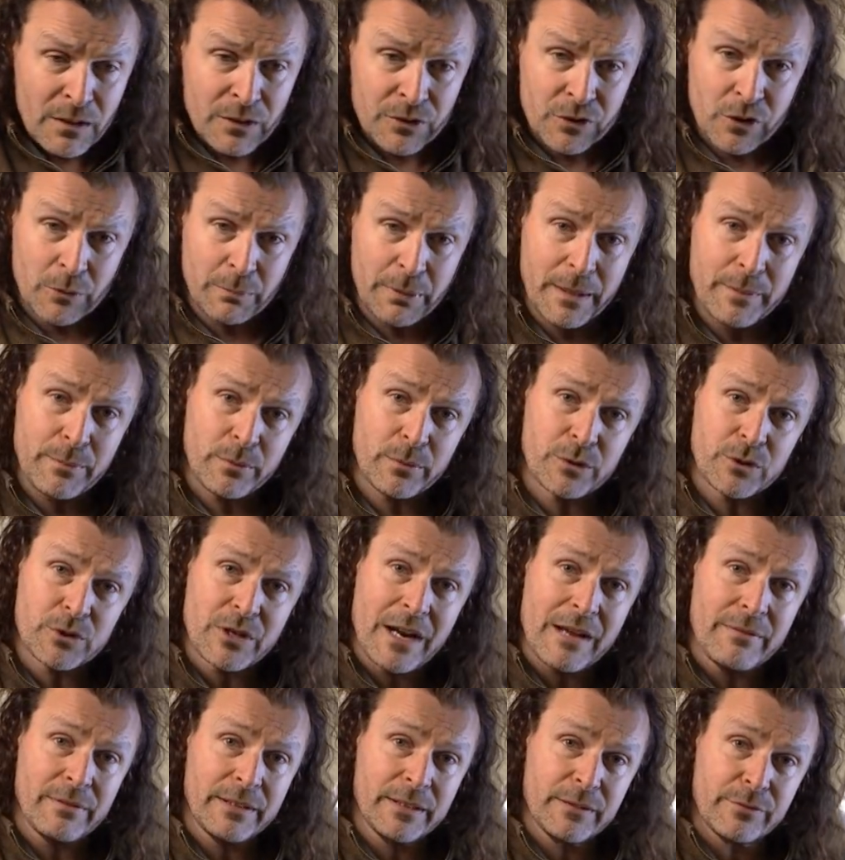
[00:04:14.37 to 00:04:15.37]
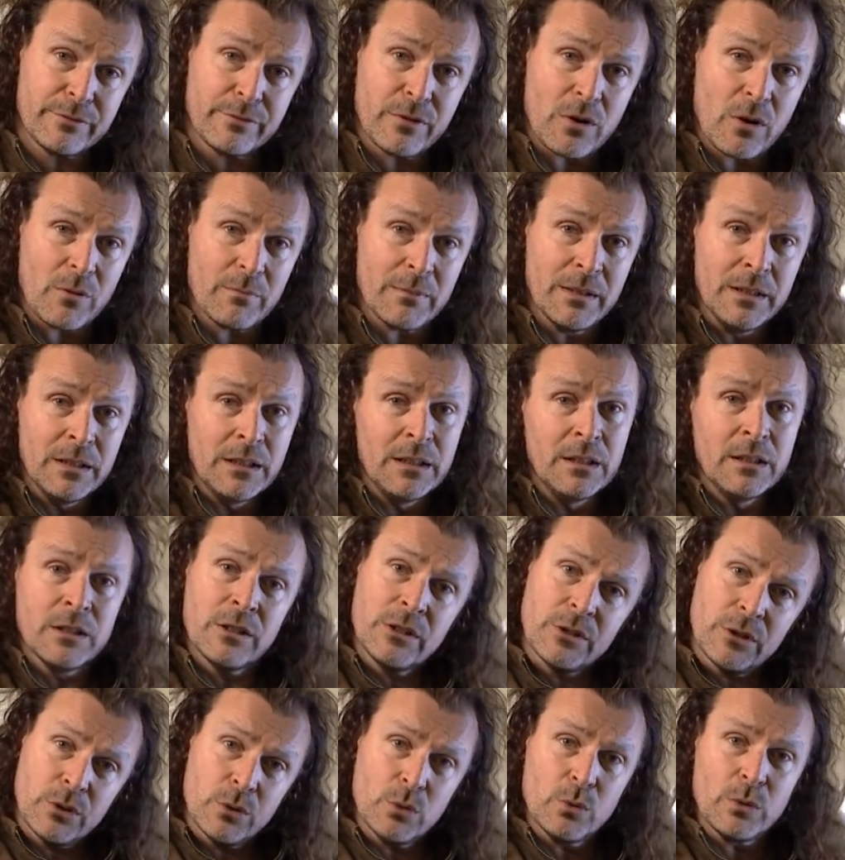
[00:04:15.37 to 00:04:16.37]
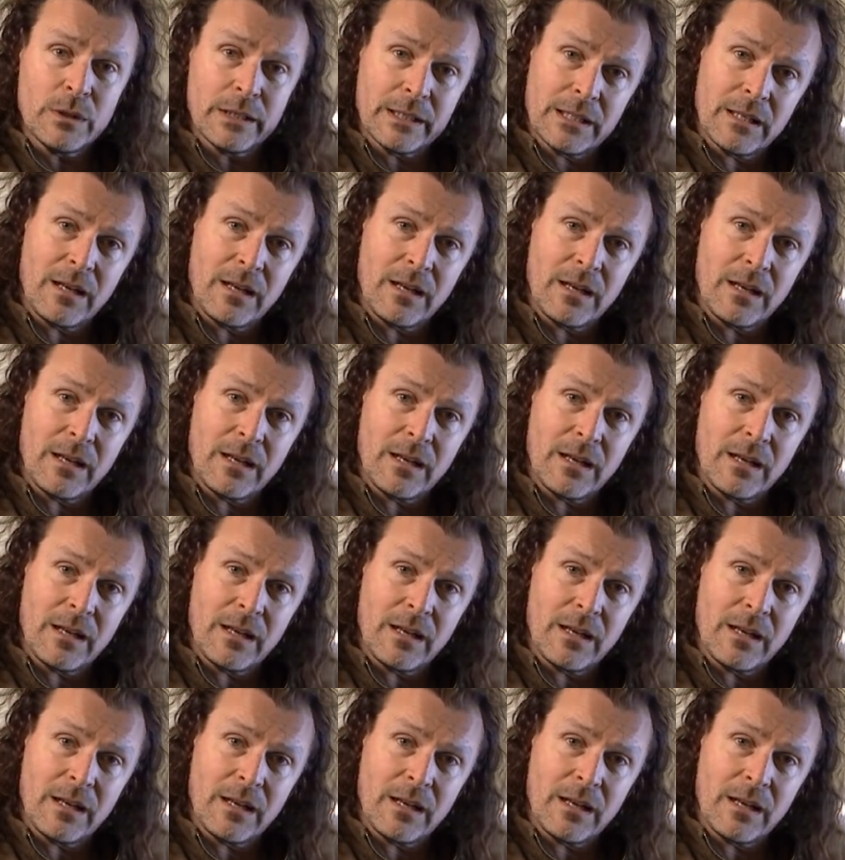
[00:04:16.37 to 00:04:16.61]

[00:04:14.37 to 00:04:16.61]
So people were traveling from cooler